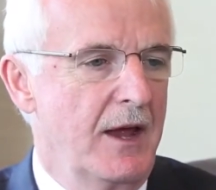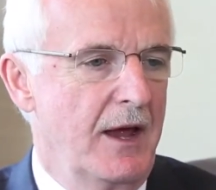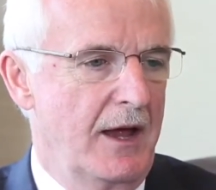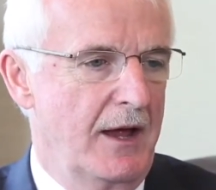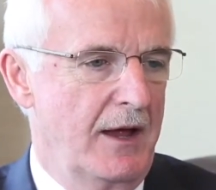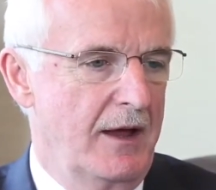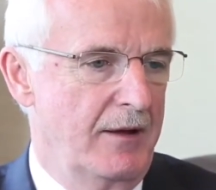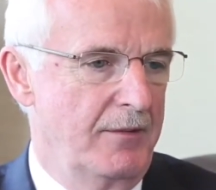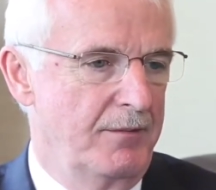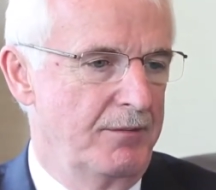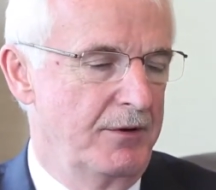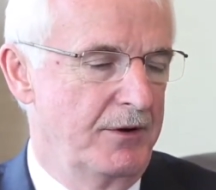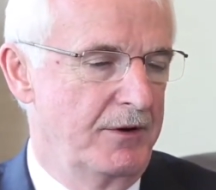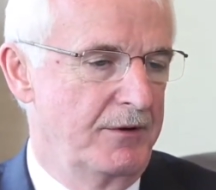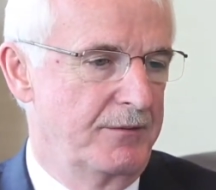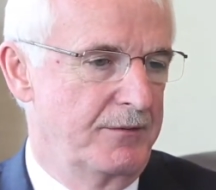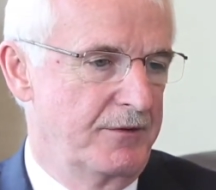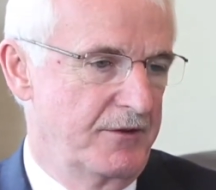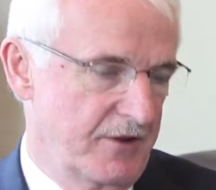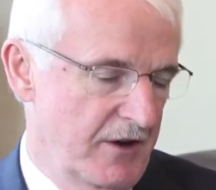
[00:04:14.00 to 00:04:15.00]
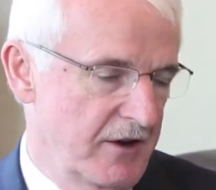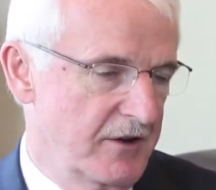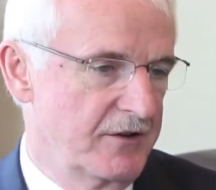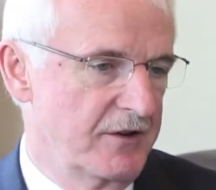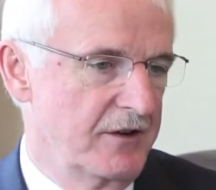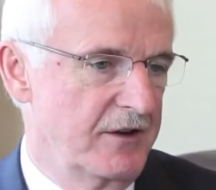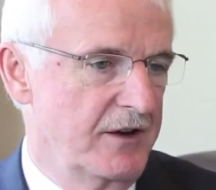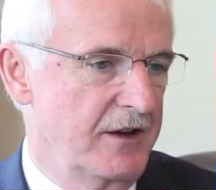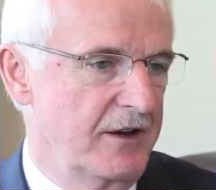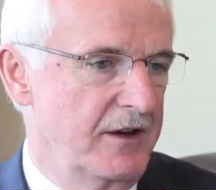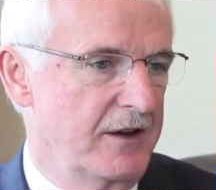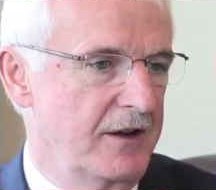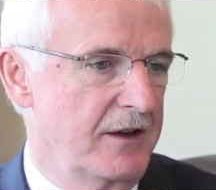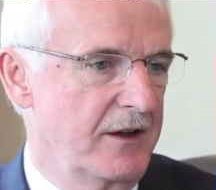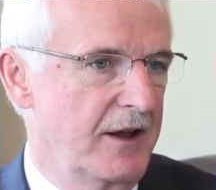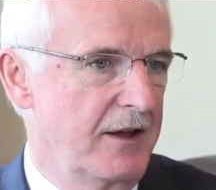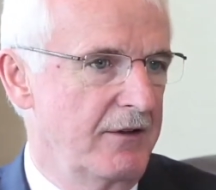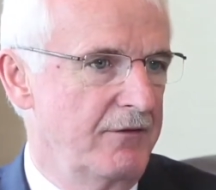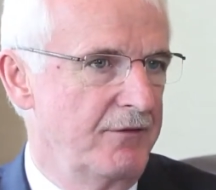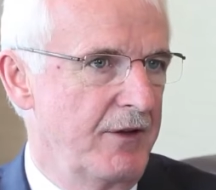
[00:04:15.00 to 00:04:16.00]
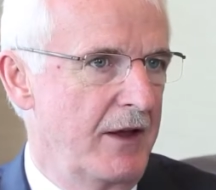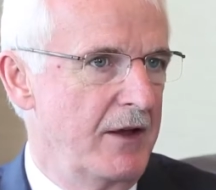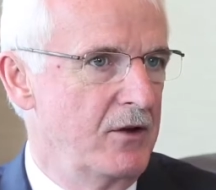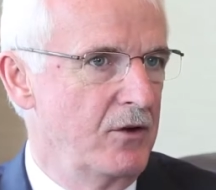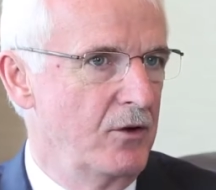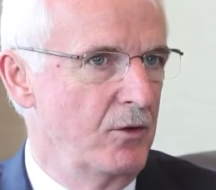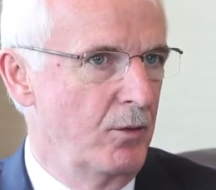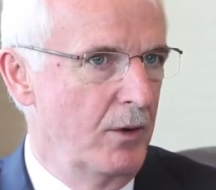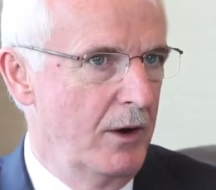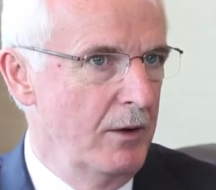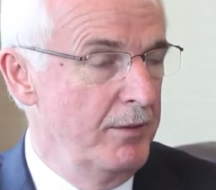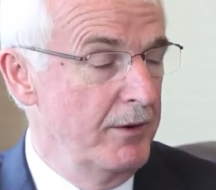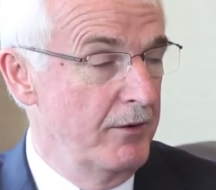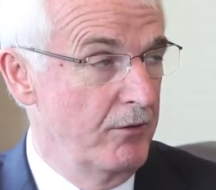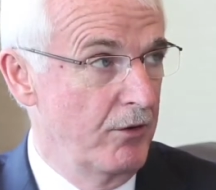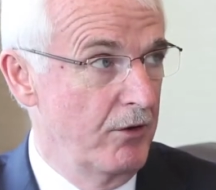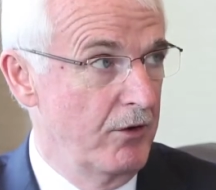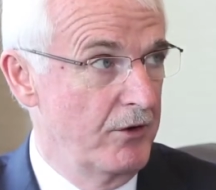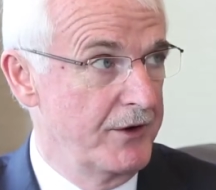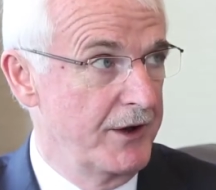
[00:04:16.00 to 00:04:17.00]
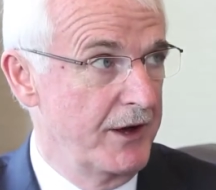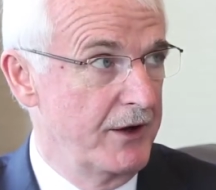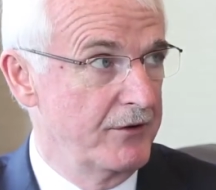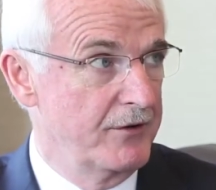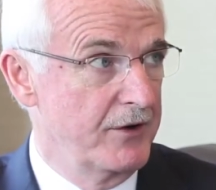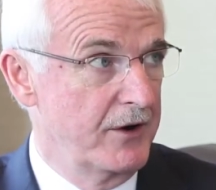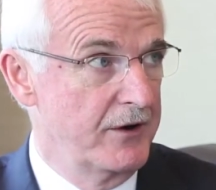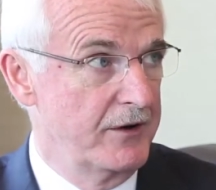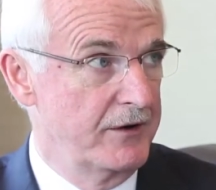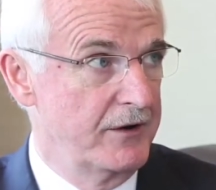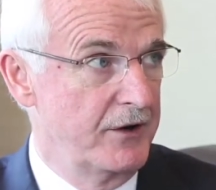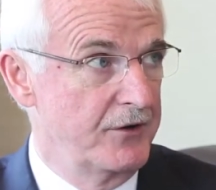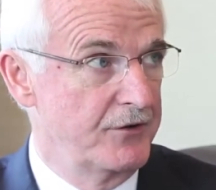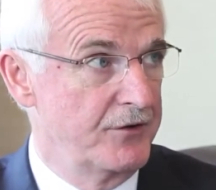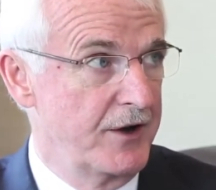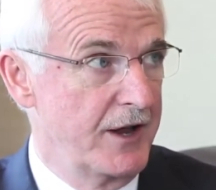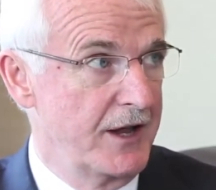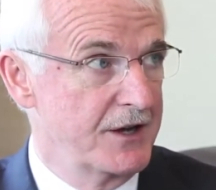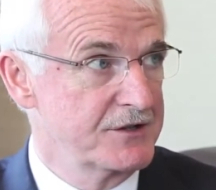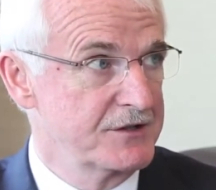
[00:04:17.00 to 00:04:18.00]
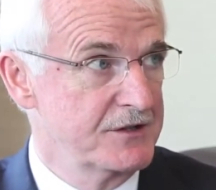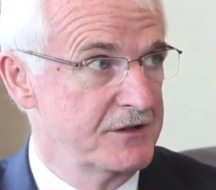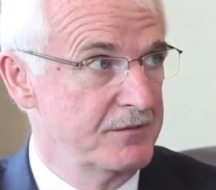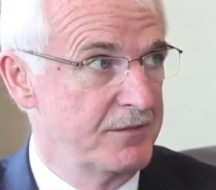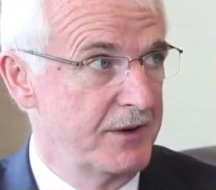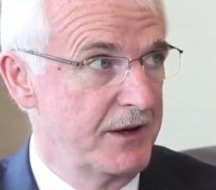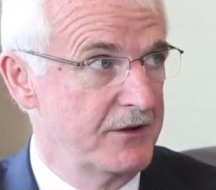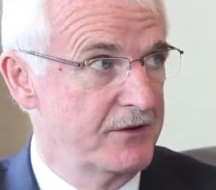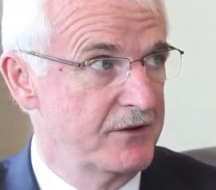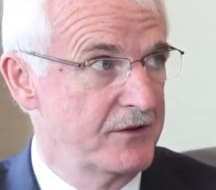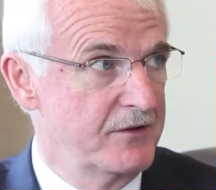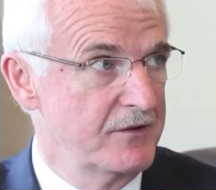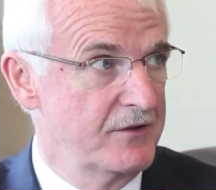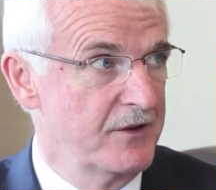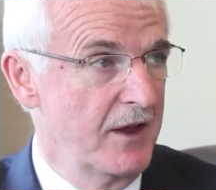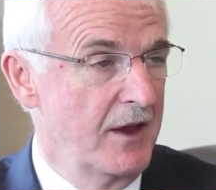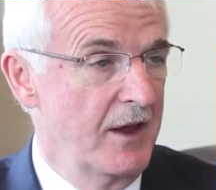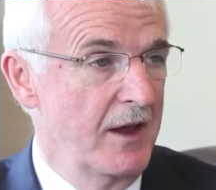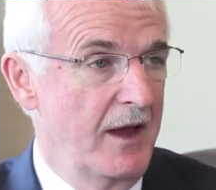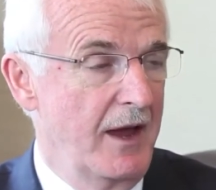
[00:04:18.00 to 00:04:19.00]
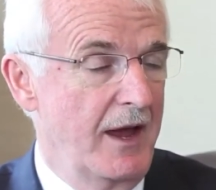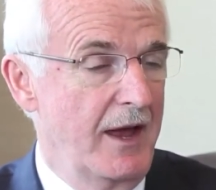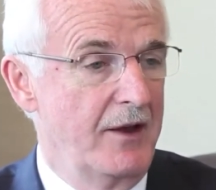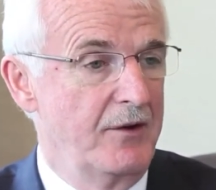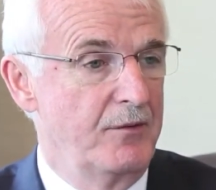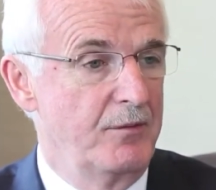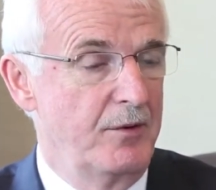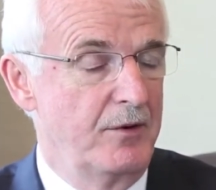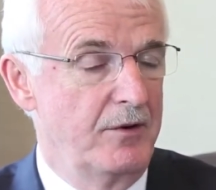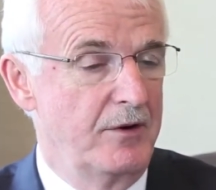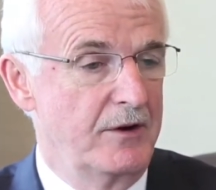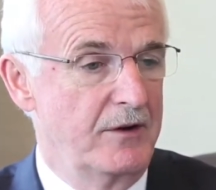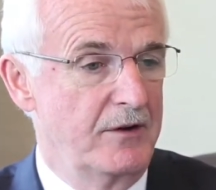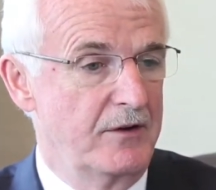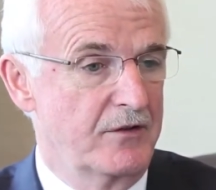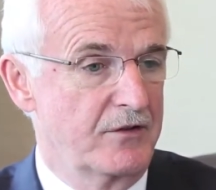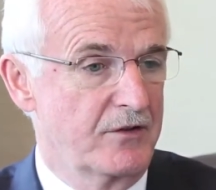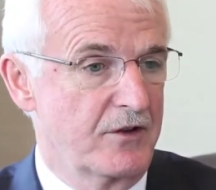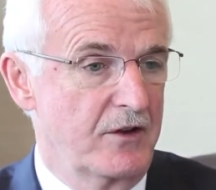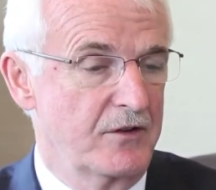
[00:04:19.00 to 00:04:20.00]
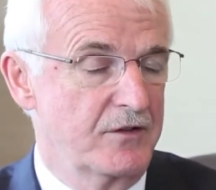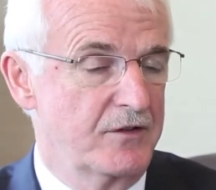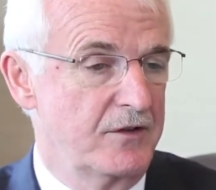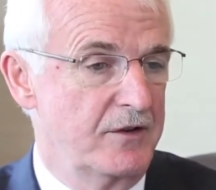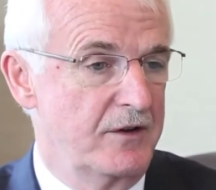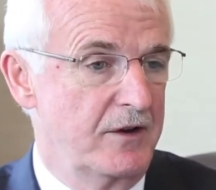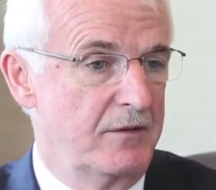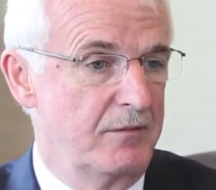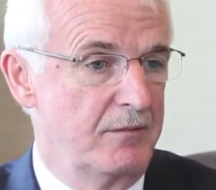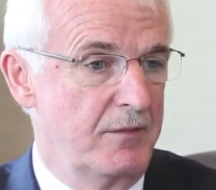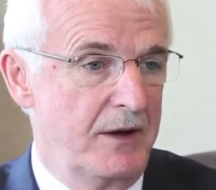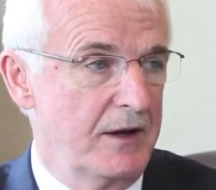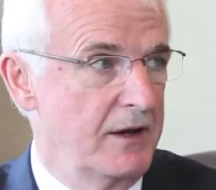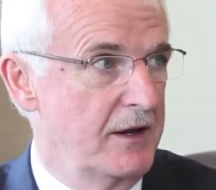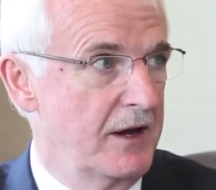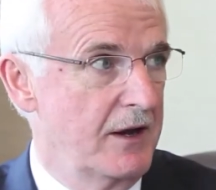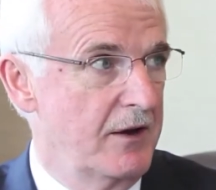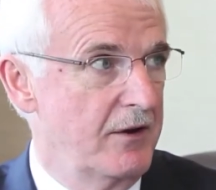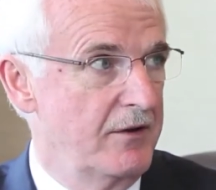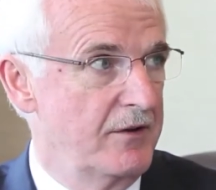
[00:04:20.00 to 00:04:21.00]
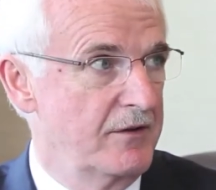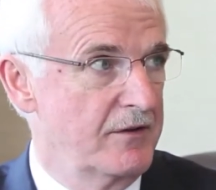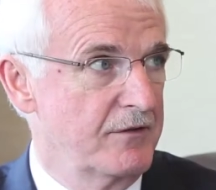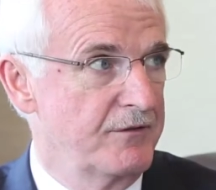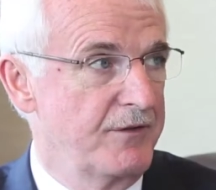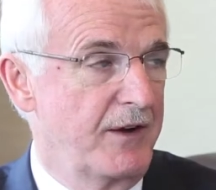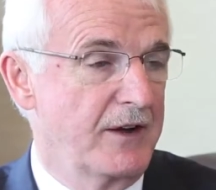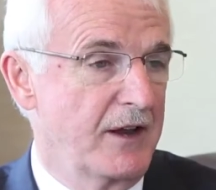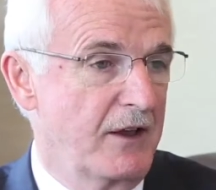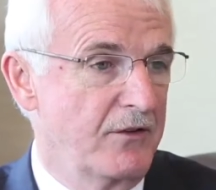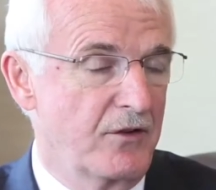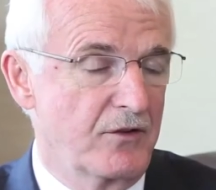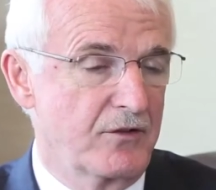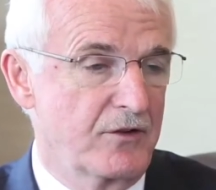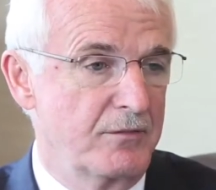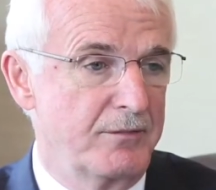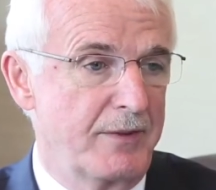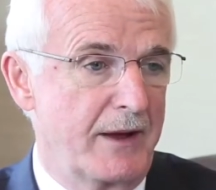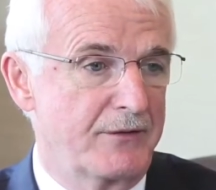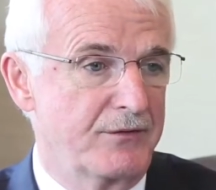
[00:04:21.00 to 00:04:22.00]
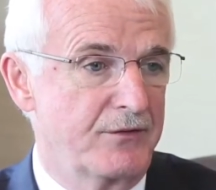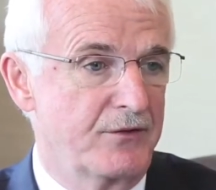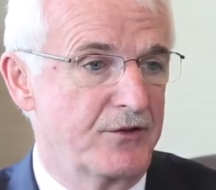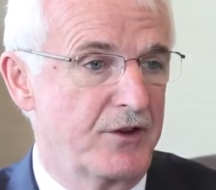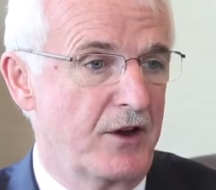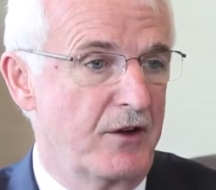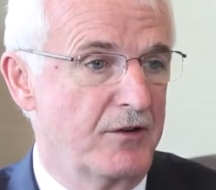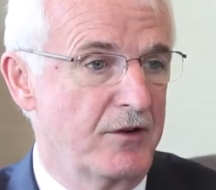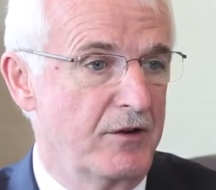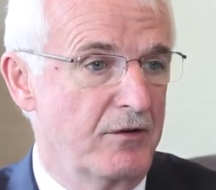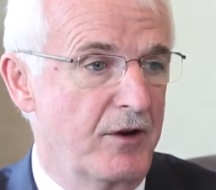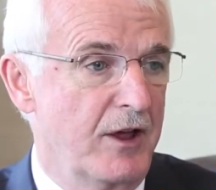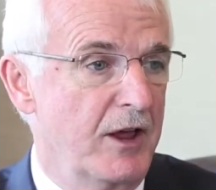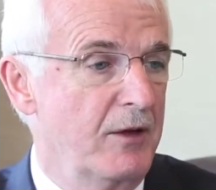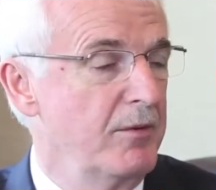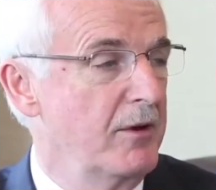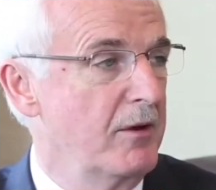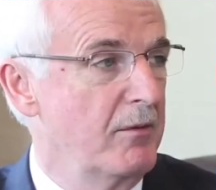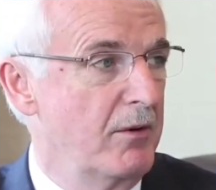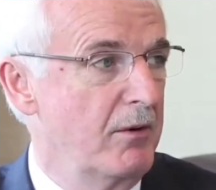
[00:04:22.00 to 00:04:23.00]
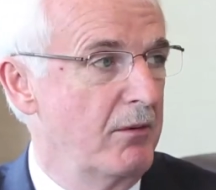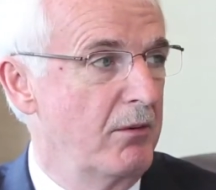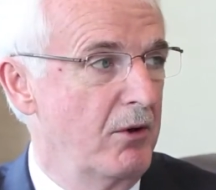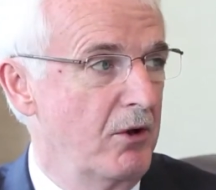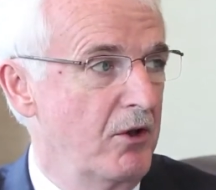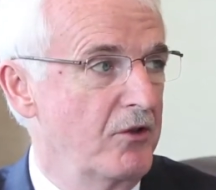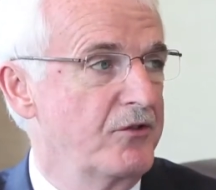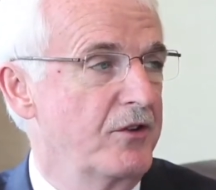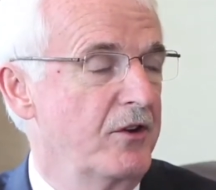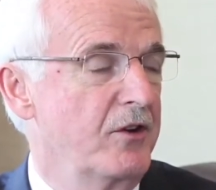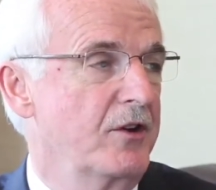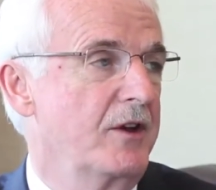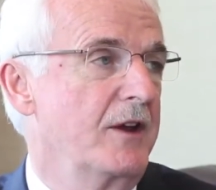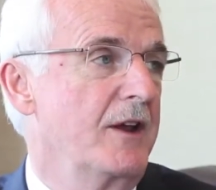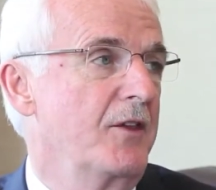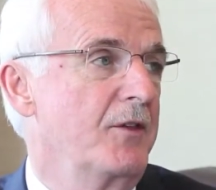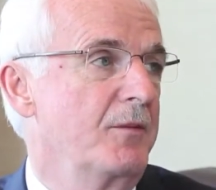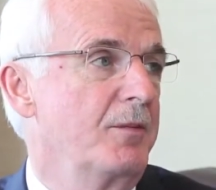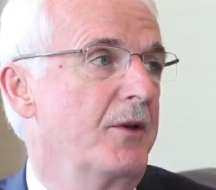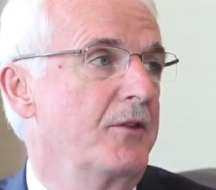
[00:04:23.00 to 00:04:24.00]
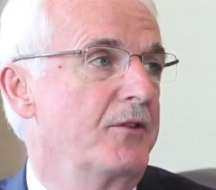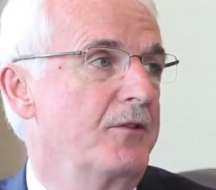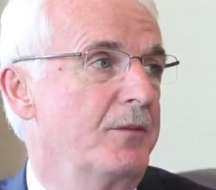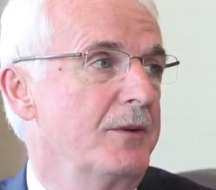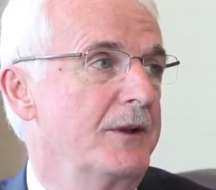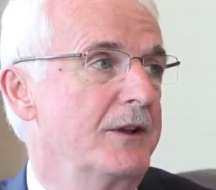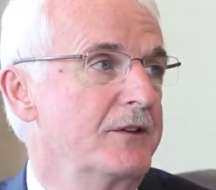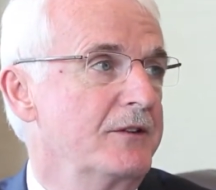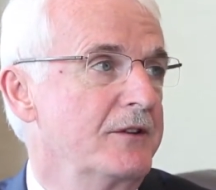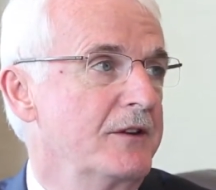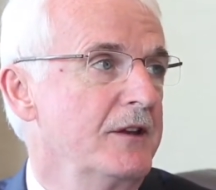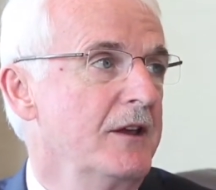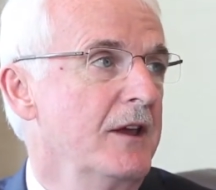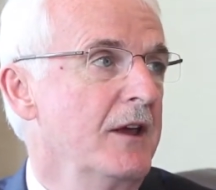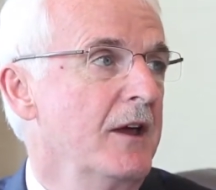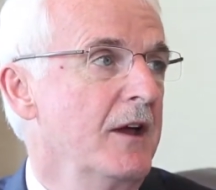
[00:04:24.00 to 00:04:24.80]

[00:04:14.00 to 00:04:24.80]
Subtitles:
But certainly venue will be rolled out on an international basis, and we're in discussion in many areas. In fact, I just come back from Saudi Arabia, where we're also looking at the possibility